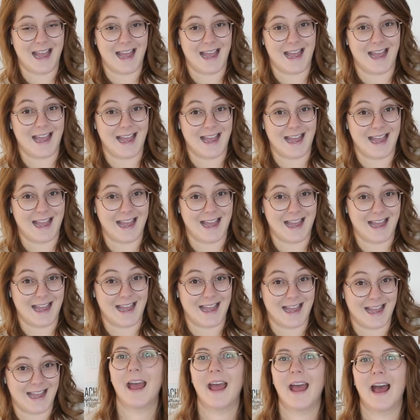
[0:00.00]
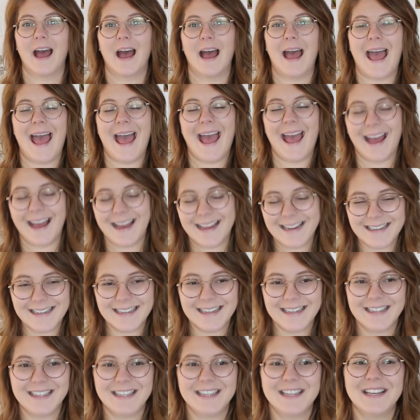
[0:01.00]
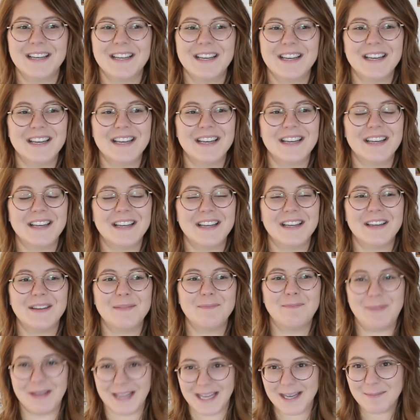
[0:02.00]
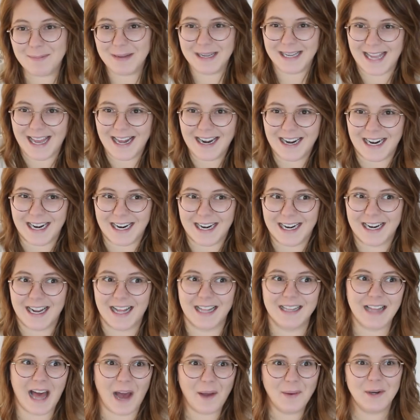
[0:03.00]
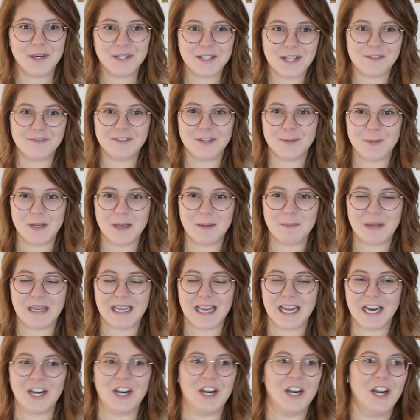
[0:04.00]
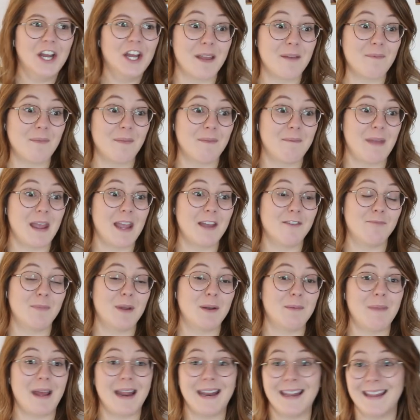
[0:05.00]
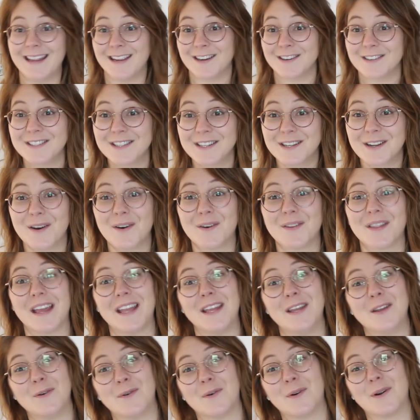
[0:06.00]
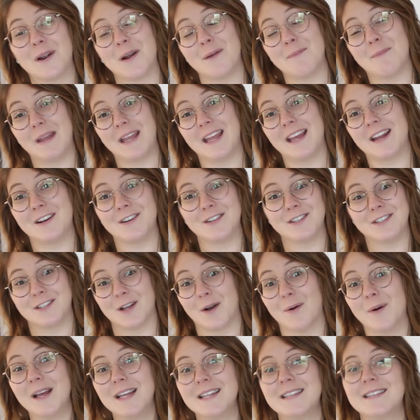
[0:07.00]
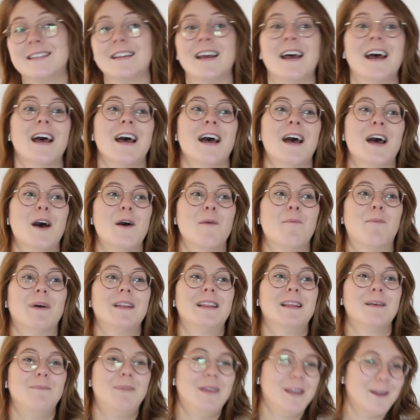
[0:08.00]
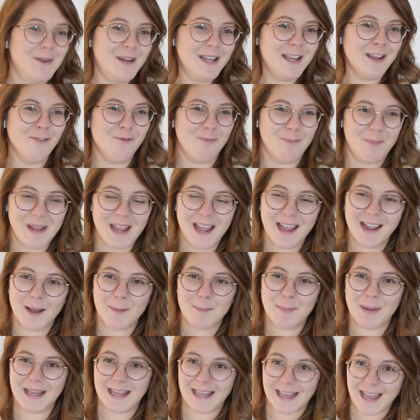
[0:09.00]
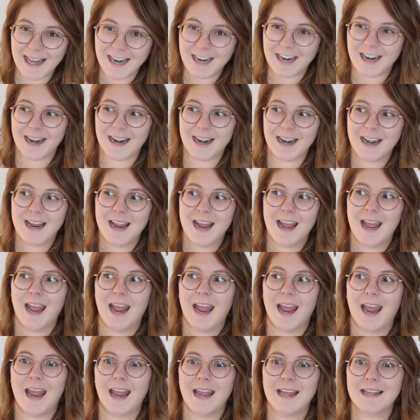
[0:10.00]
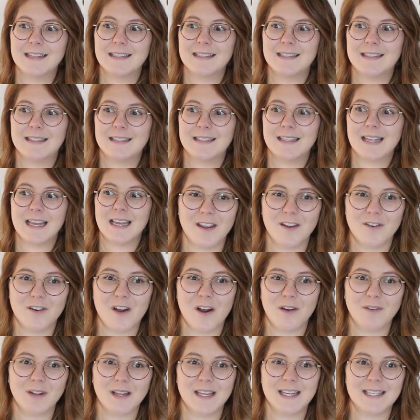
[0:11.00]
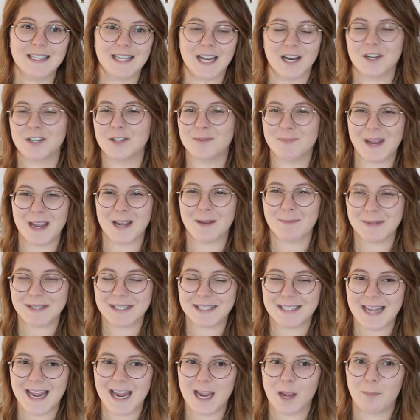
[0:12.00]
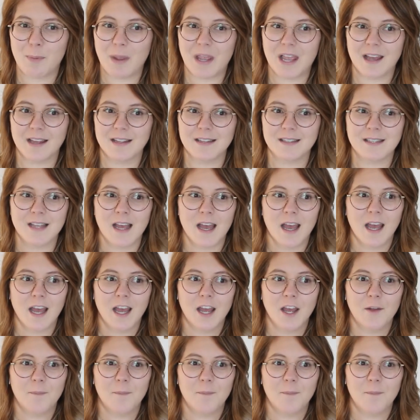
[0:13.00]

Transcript: hint. And be a beginner. Allow yourself to be a beginner. It may have been many years ago that you were a beginner sewist. But the beauty of being a beginner is you're not really scared to make a mistake because